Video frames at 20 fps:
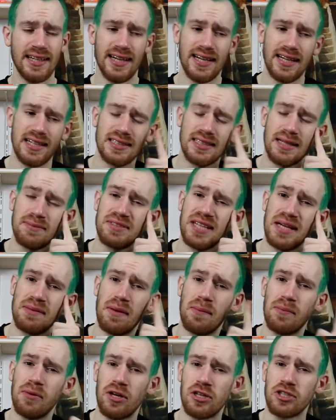At the same time,
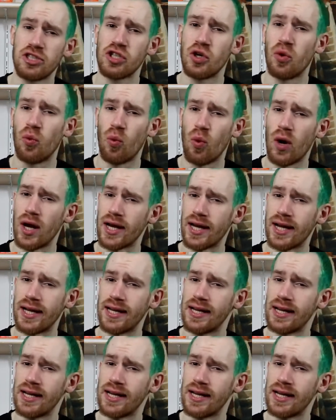I'm not sure what I